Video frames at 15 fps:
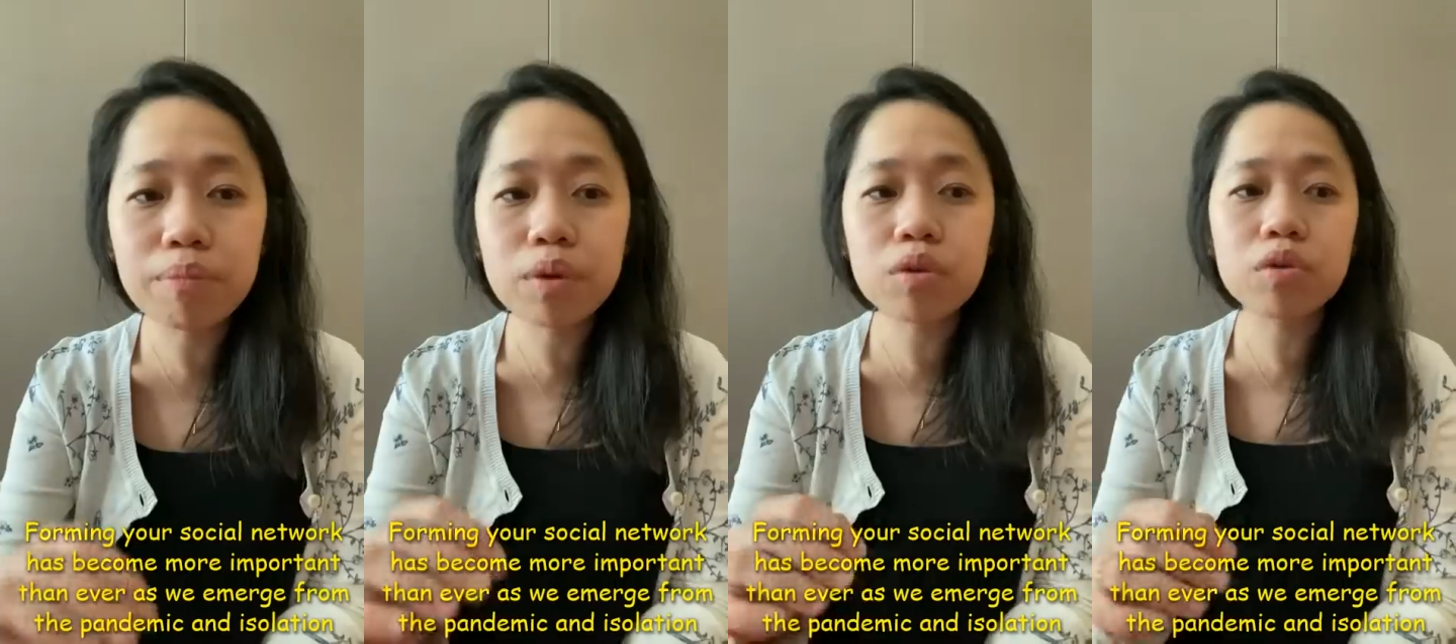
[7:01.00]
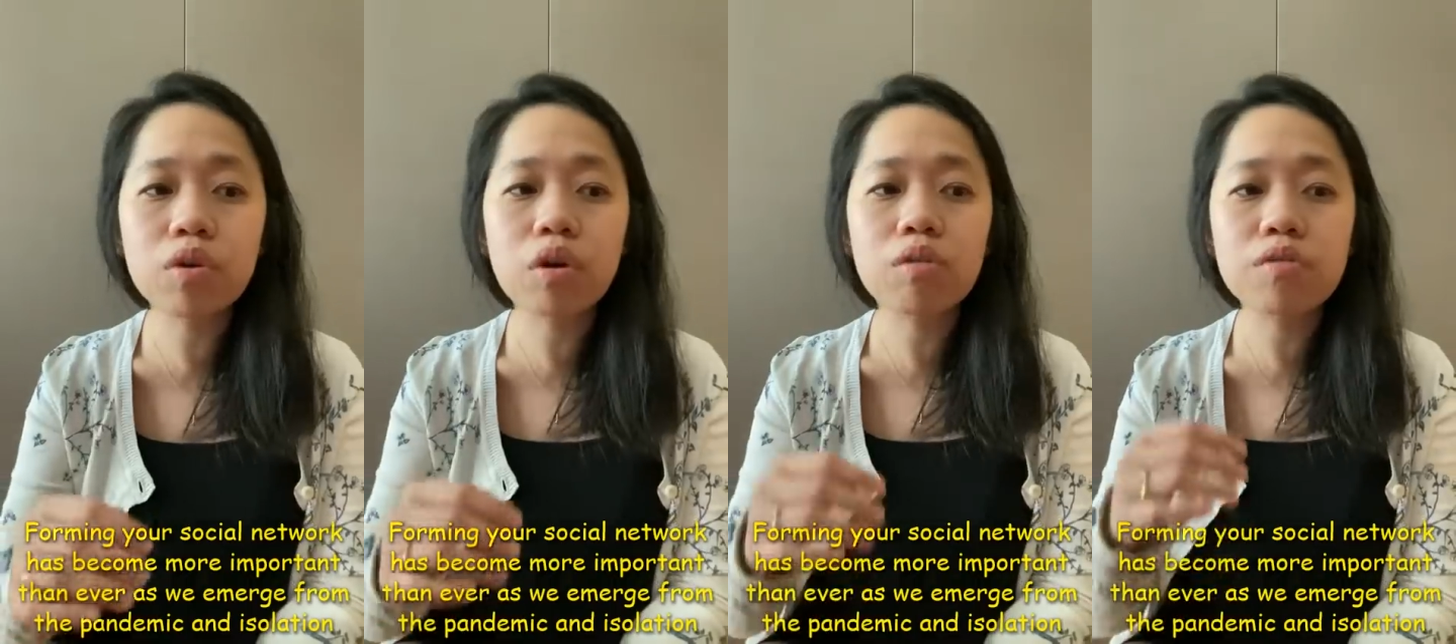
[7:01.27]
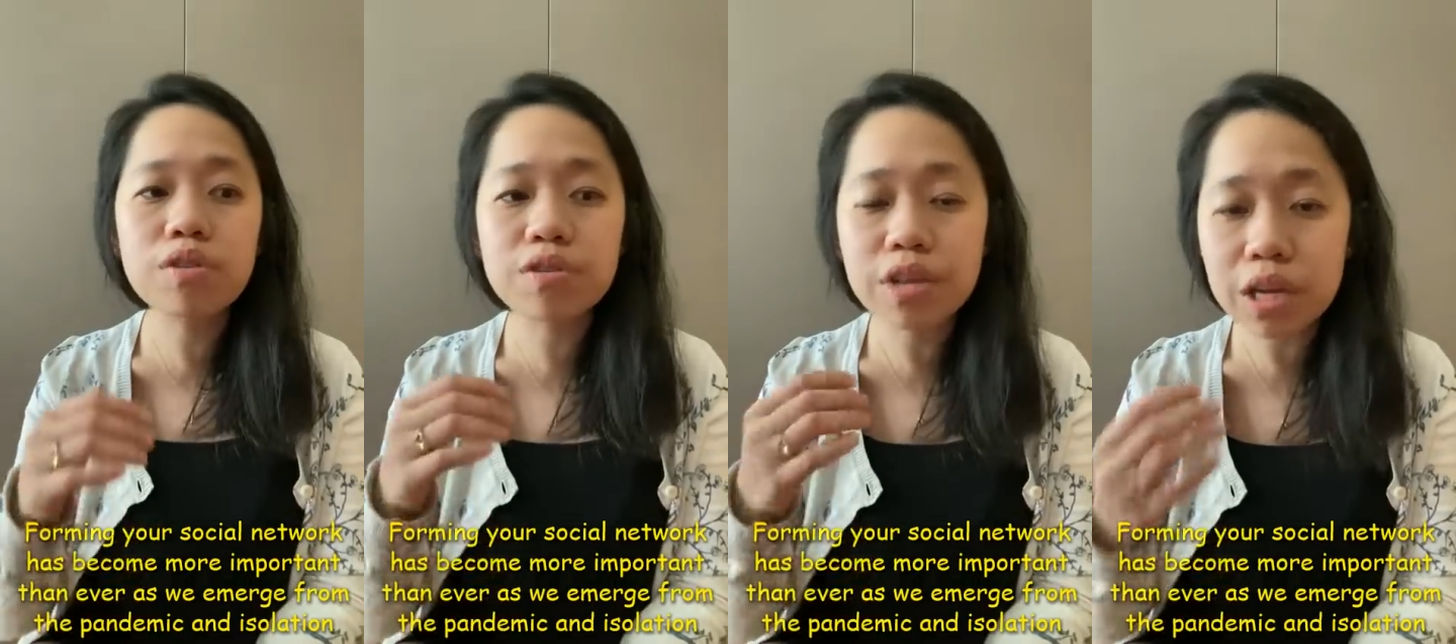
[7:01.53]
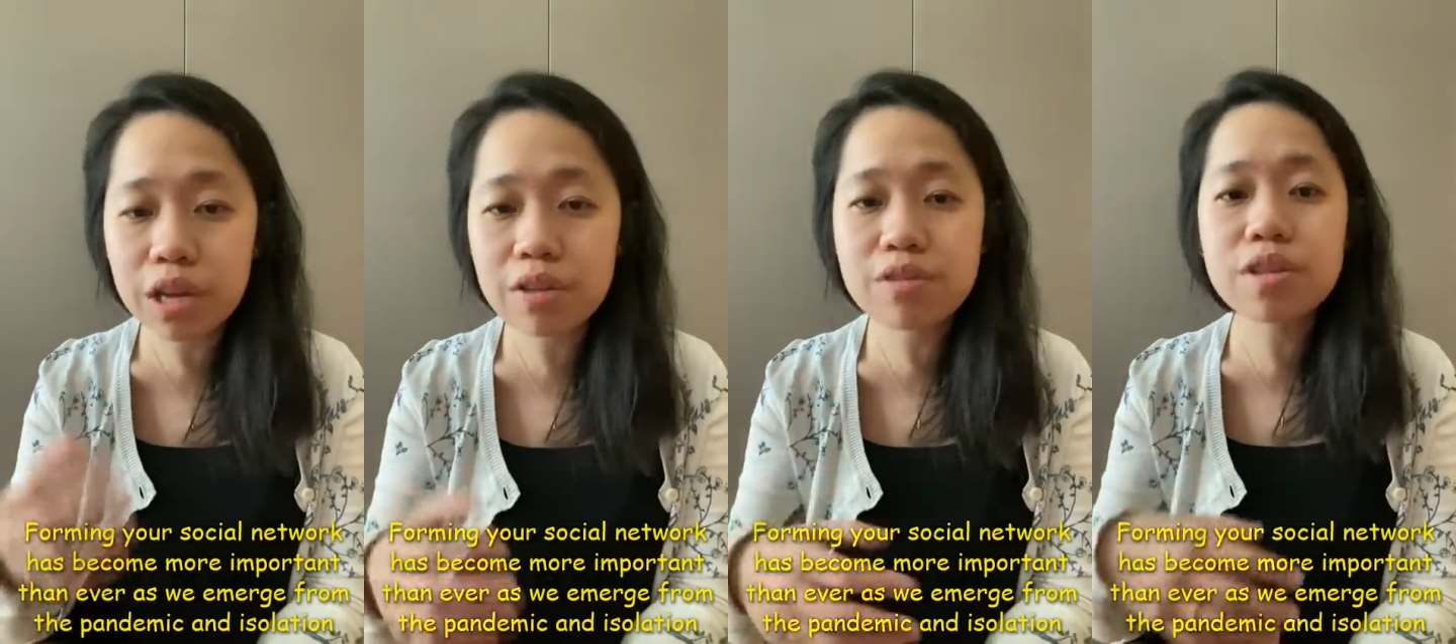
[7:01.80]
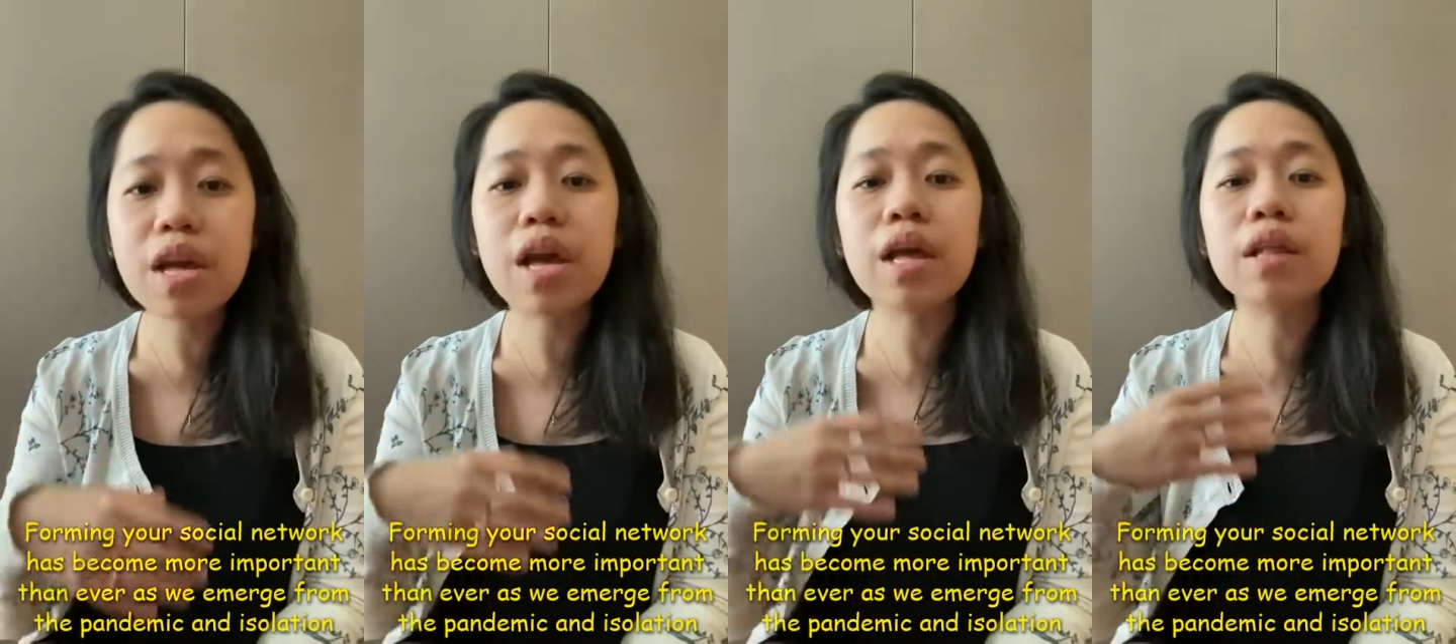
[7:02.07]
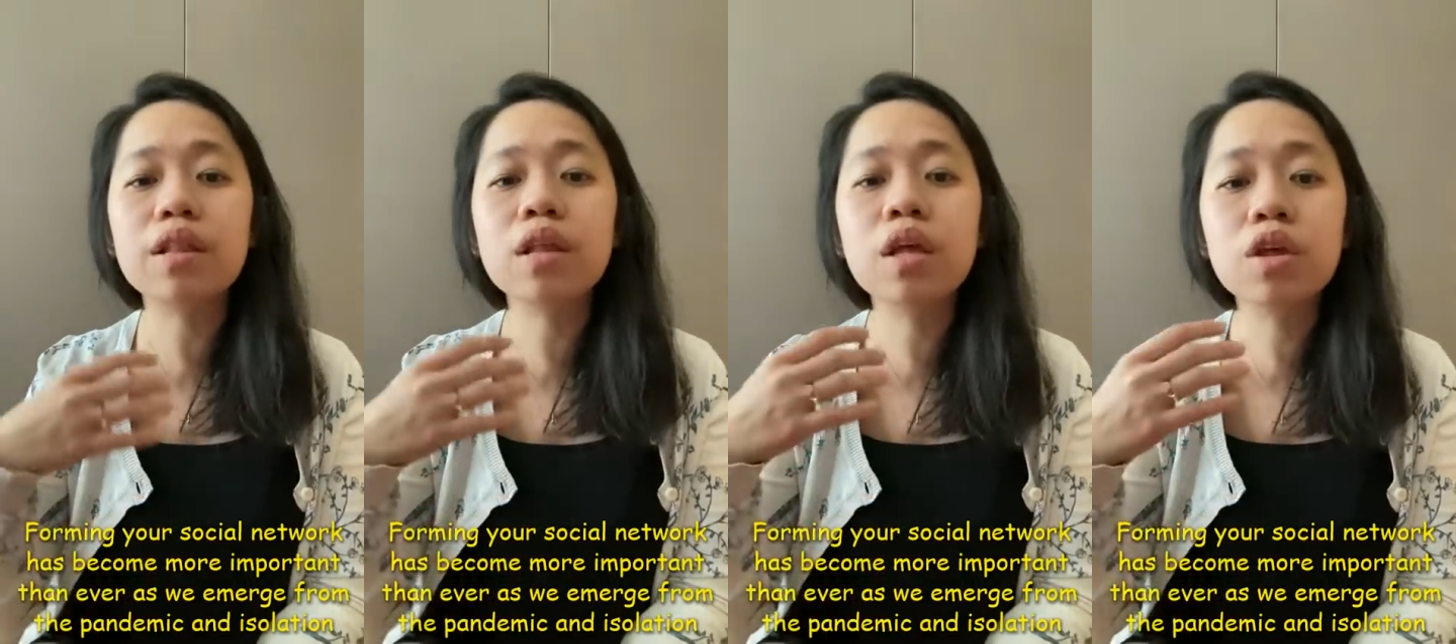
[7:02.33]
build your resilience
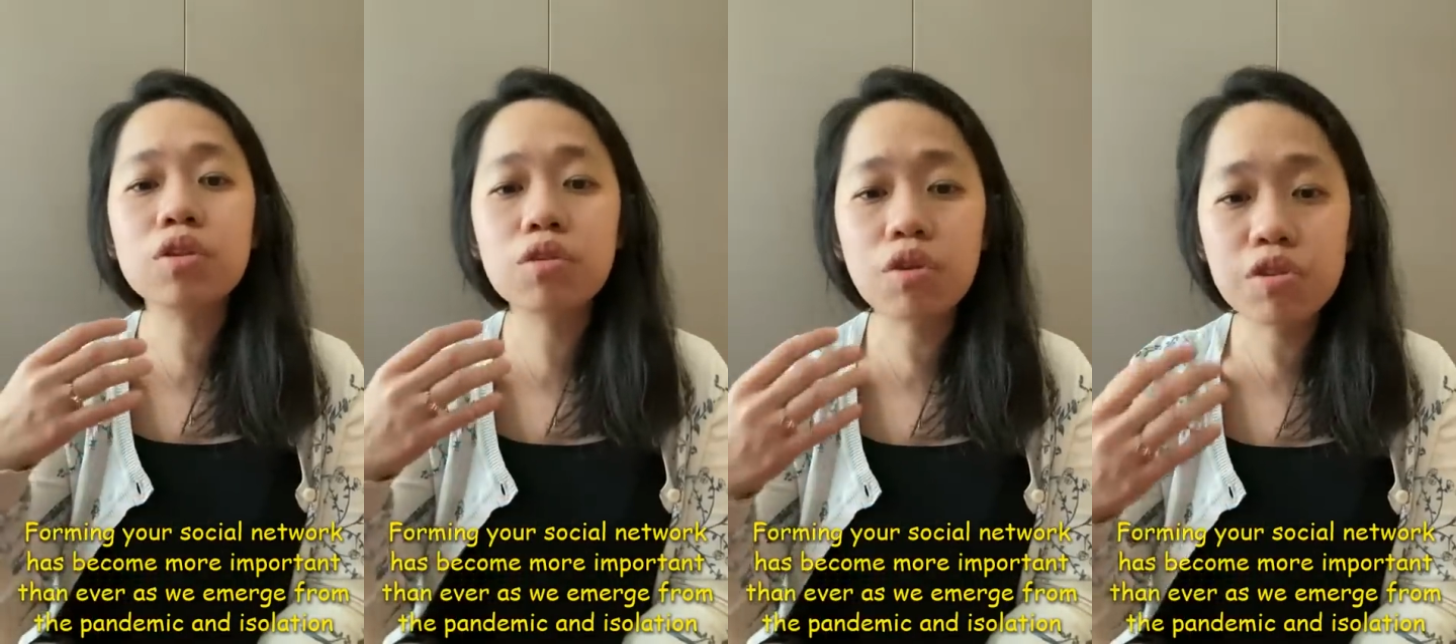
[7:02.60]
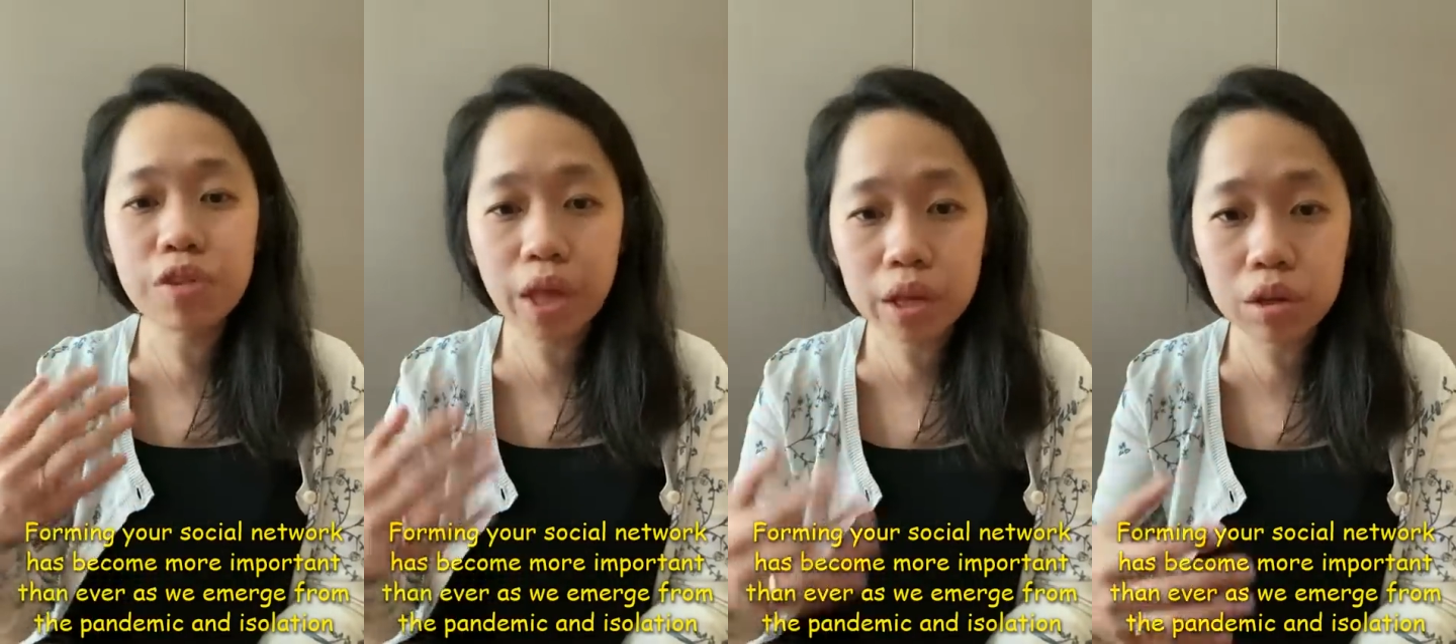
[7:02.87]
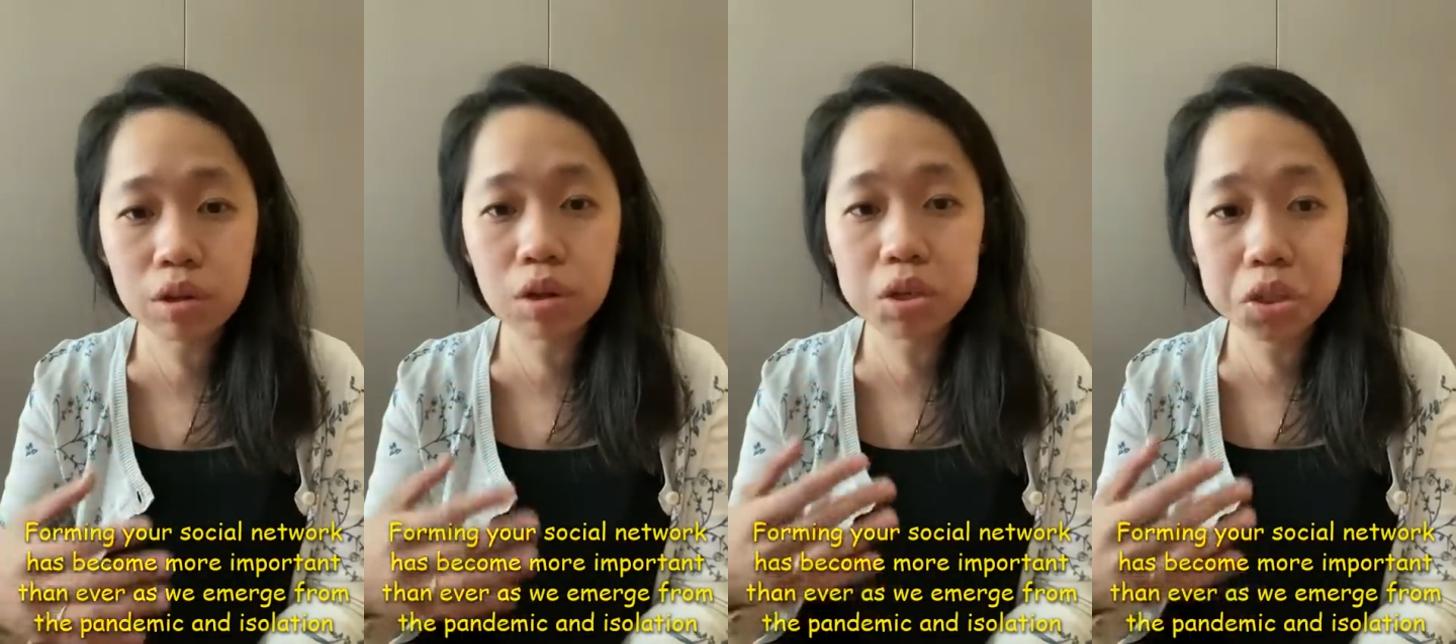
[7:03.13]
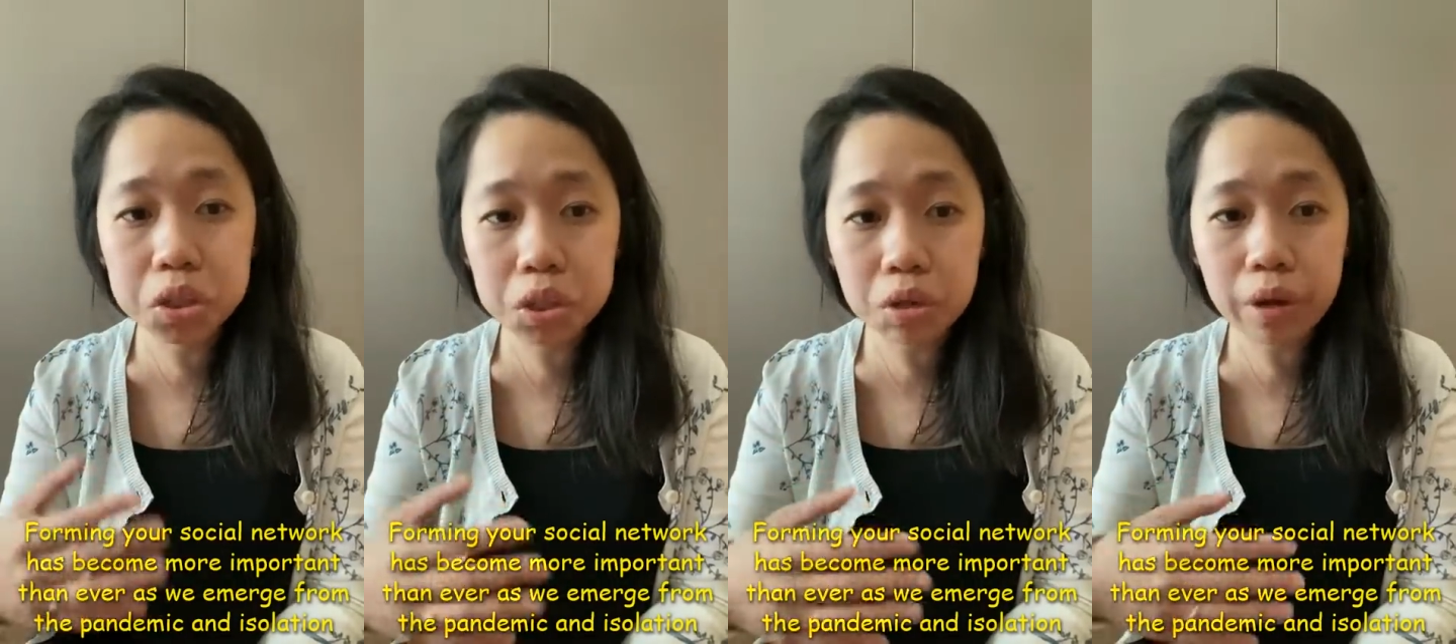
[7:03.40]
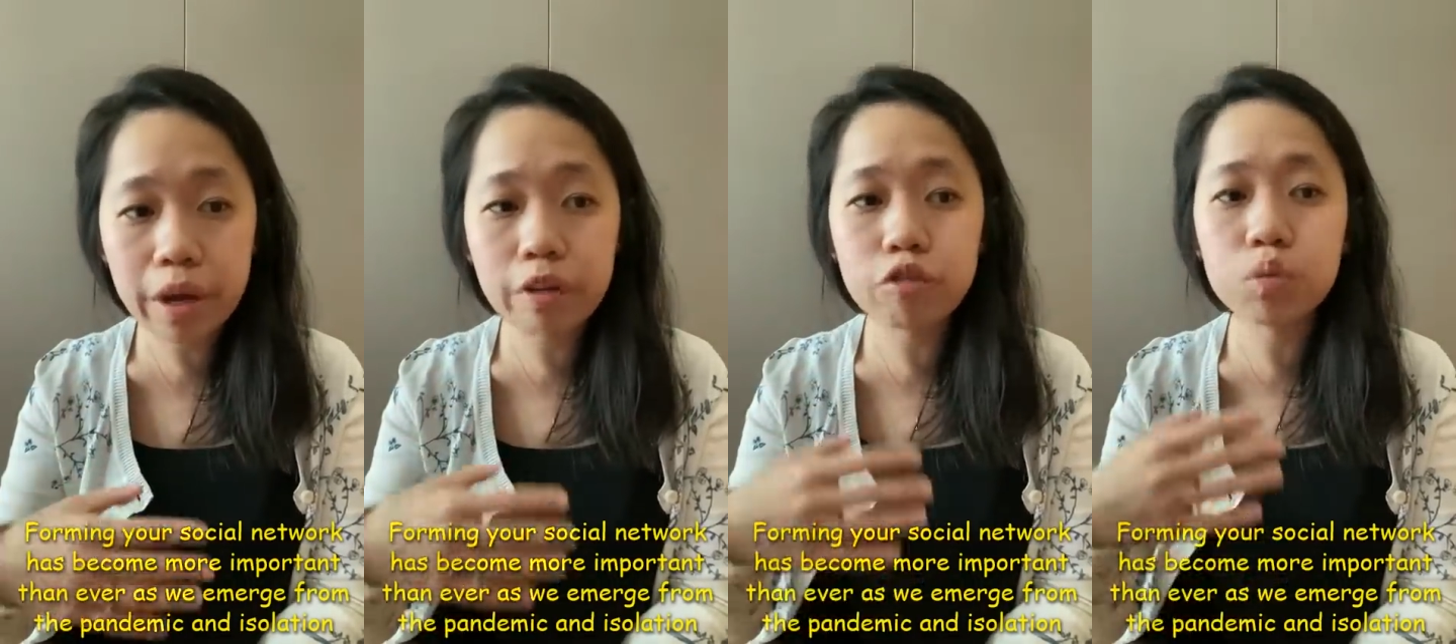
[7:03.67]
and your psychological health,